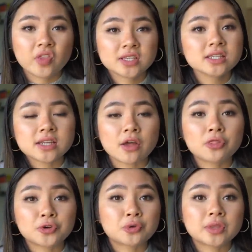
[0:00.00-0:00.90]
This is done
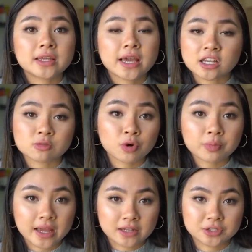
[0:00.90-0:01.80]
through the explore
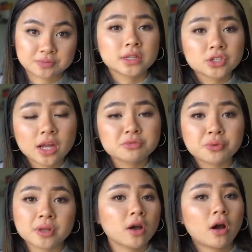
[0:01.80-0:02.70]
page. When Instagram's
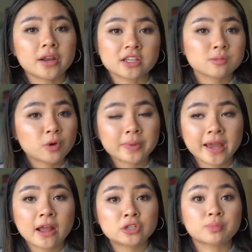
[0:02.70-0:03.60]
putting it on explore
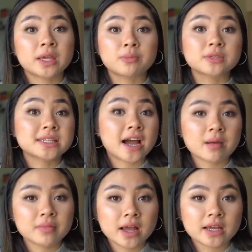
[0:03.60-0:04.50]
page or people's
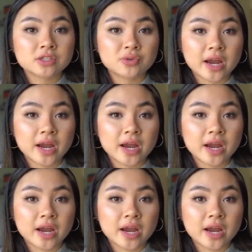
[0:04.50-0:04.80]
timeline, lines,